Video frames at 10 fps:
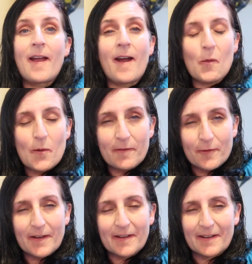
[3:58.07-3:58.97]

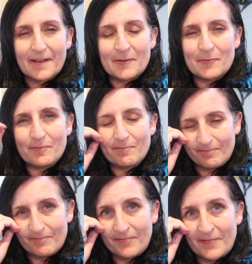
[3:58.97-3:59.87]
However,
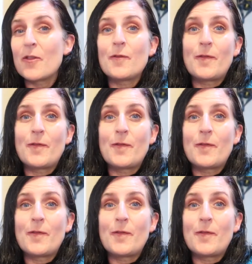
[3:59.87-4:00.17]
the